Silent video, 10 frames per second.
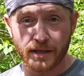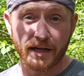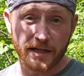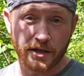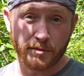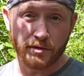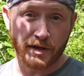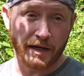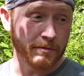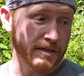they need to
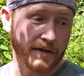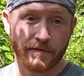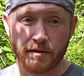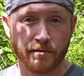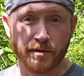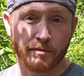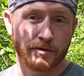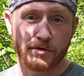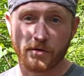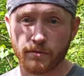communicate with, say, family
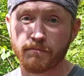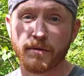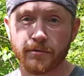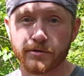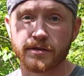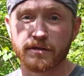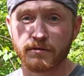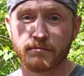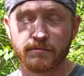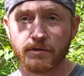members or members in
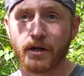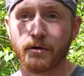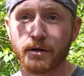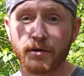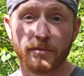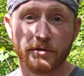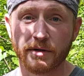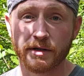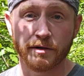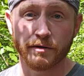a
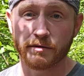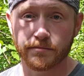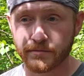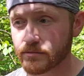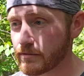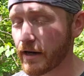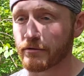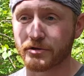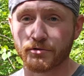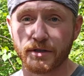community or down
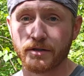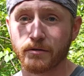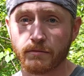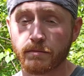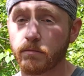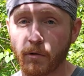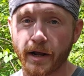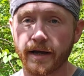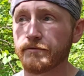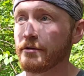the street or what
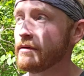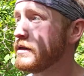have you.